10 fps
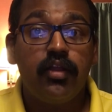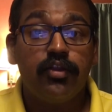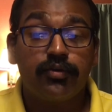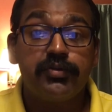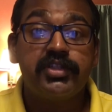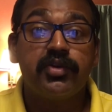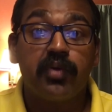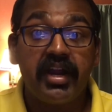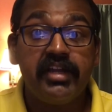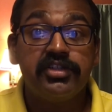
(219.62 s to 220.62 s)
The cruising
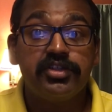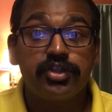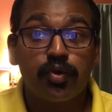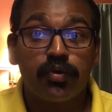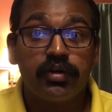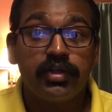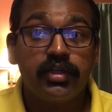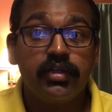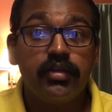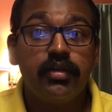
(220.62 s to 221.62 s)
range is shortened.
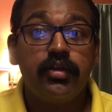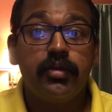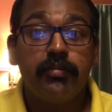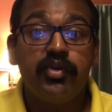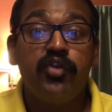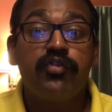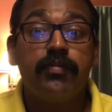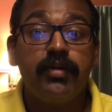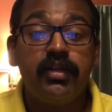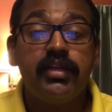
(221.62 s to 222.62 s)

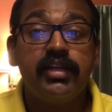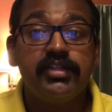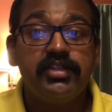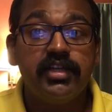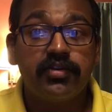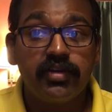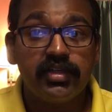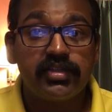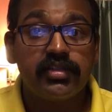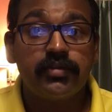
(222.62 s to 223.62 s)
Maneuverability is
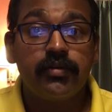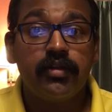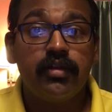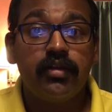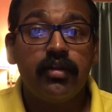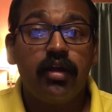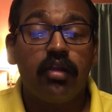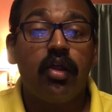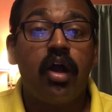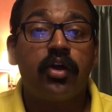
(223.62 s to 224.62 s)
decreased. A
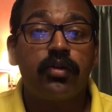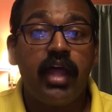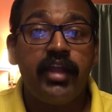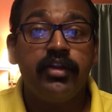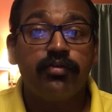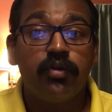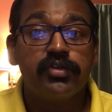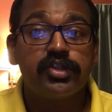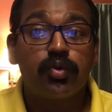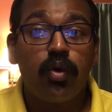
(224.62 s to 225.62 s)
longer landing roll
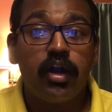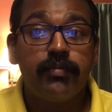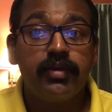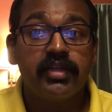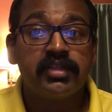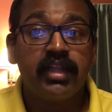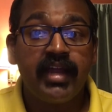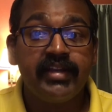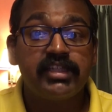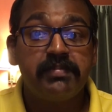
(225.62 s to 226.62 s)
is required because the
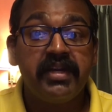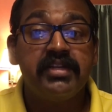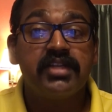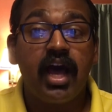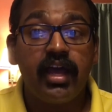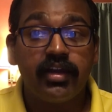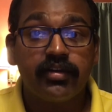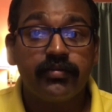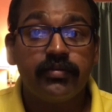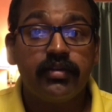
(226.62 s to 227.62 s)
landing speed is higher,
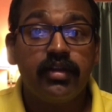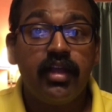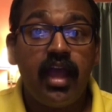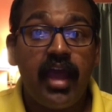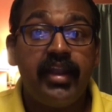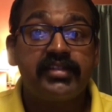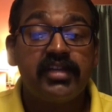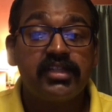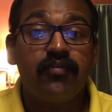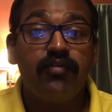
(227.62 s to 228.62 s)
and
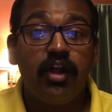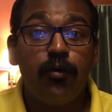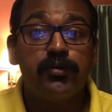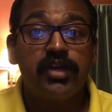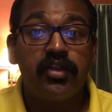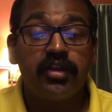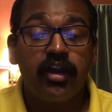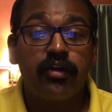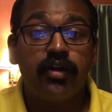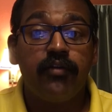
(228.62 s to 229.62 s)
excessive loads on the
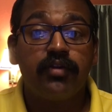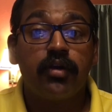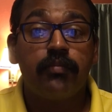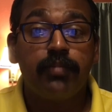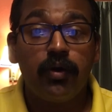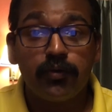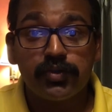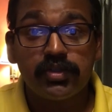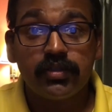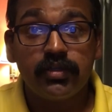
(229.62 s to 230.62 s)
aircraft are
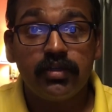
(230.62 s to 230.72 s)
imposed.